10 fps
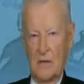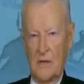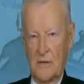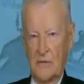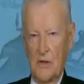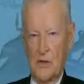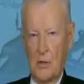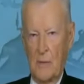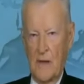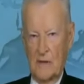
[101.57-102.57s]
that the
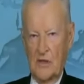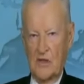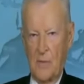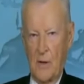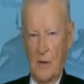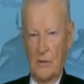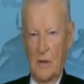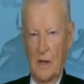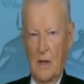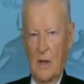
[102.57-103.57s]
region might
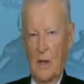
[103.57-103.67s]
explode,